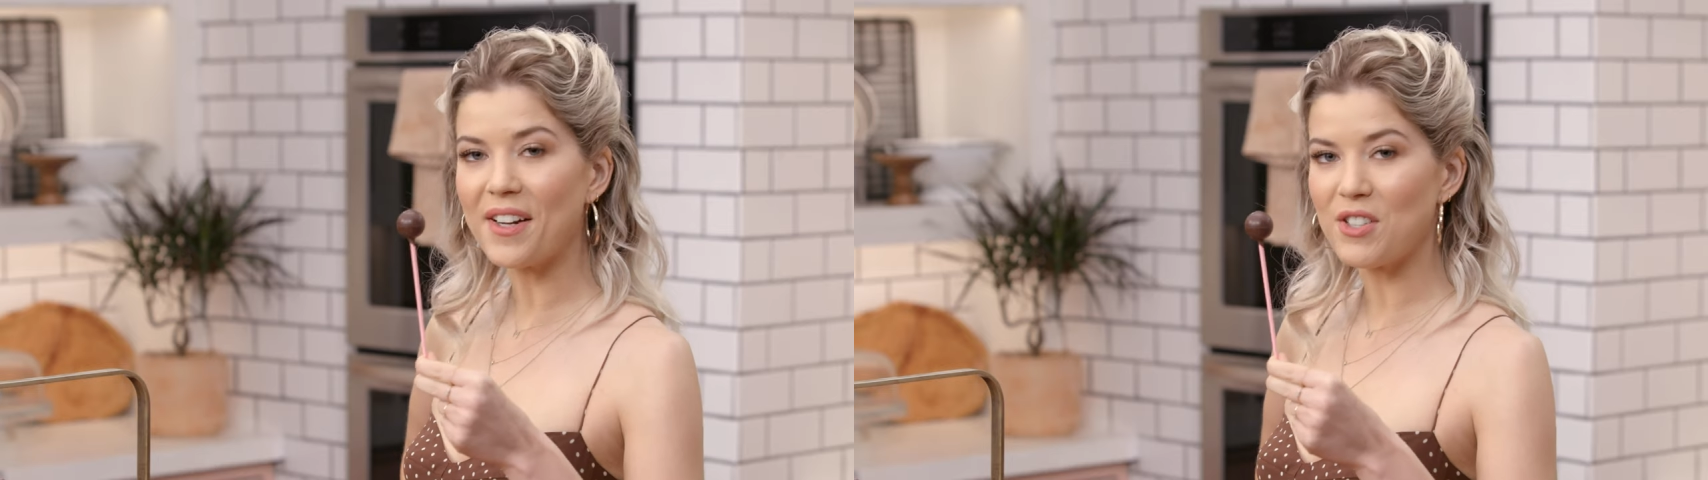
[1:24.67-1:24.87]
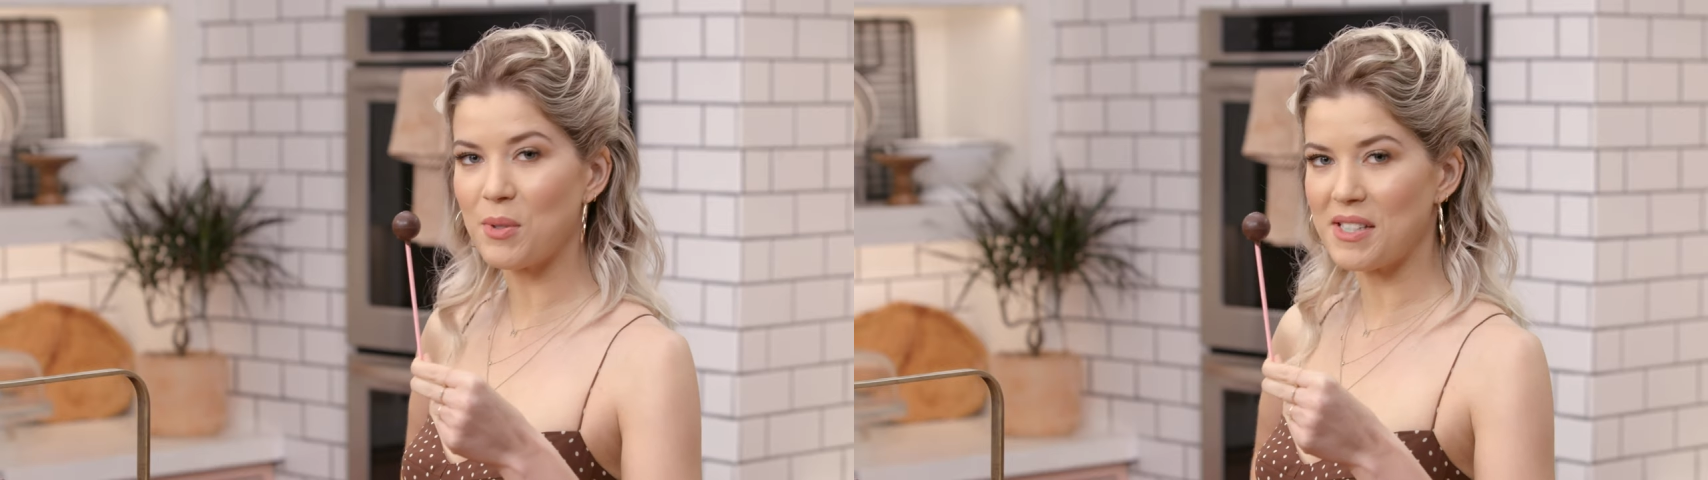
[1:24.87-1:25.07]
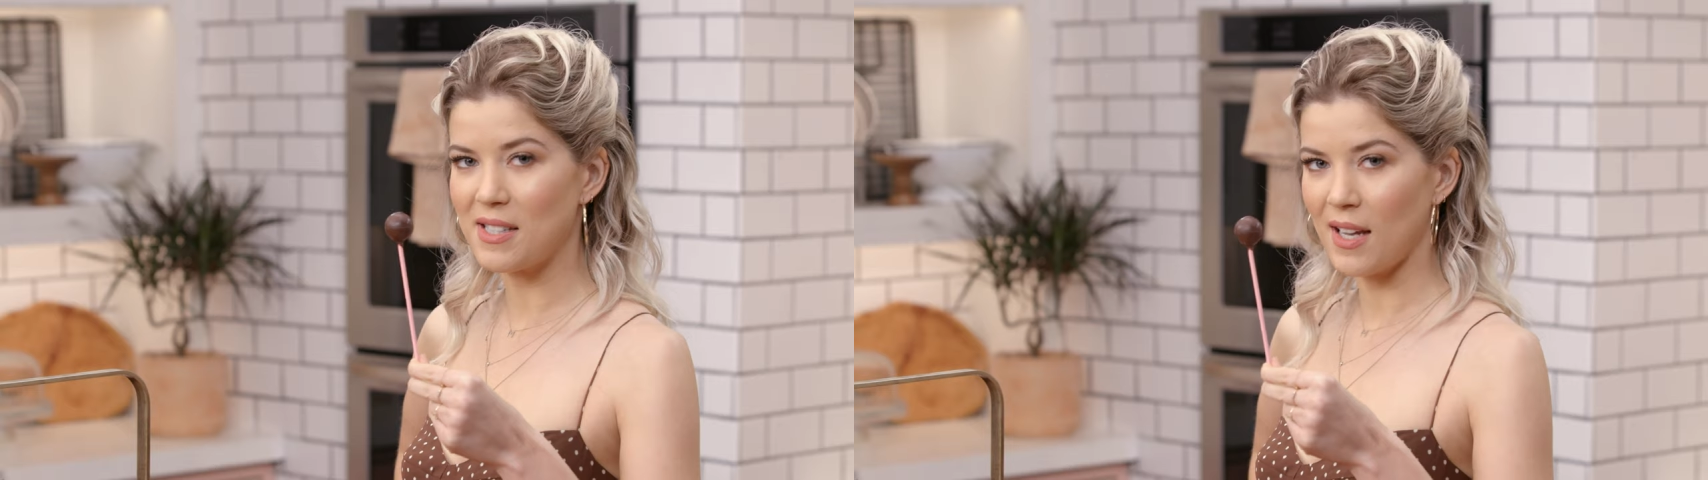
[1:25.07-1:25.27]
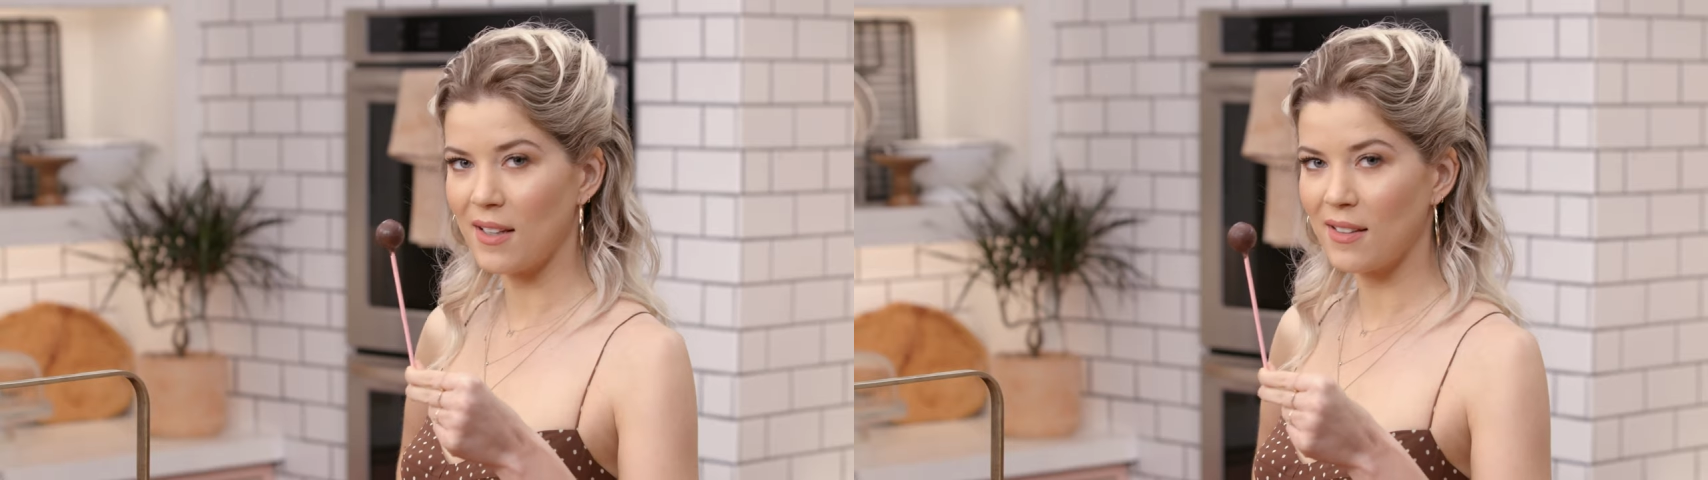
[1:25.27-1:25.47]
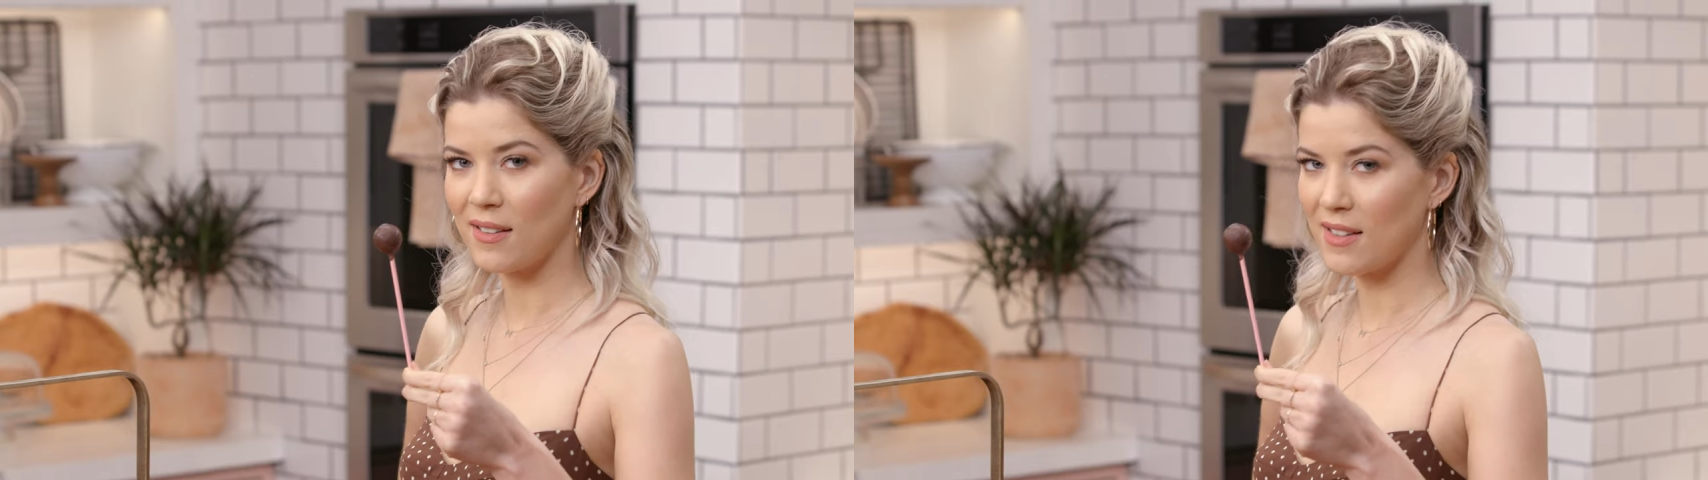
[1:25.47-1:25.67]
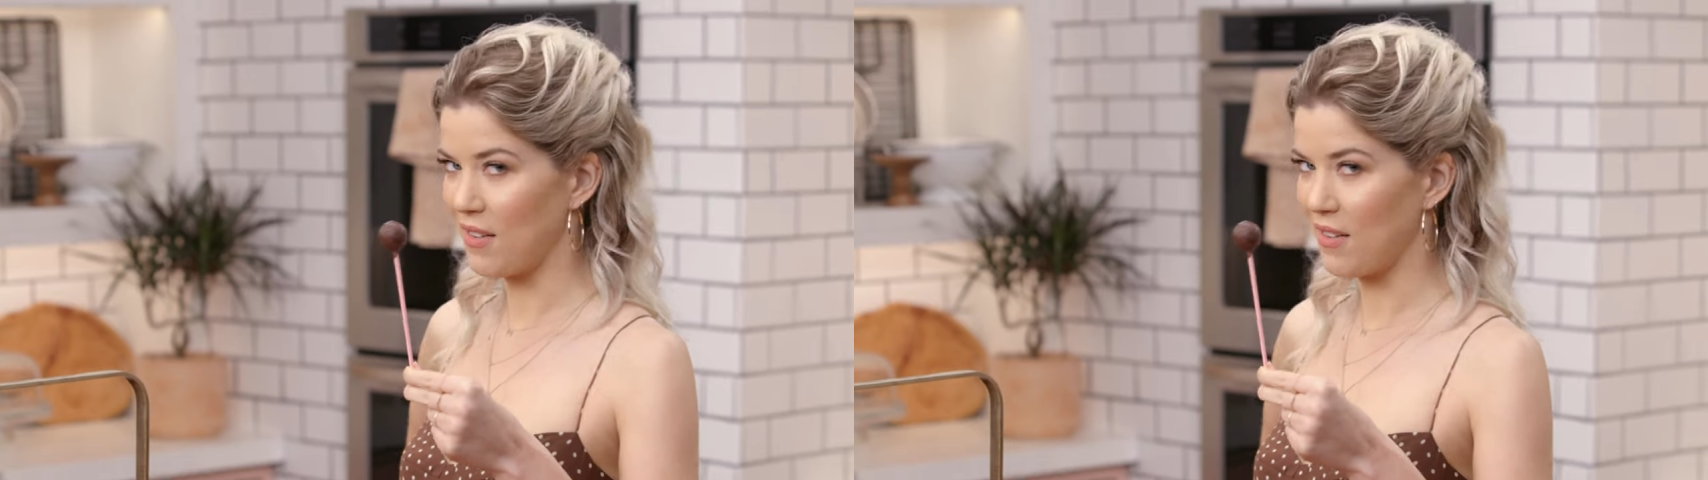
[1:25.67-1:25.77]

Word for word: onto a stick because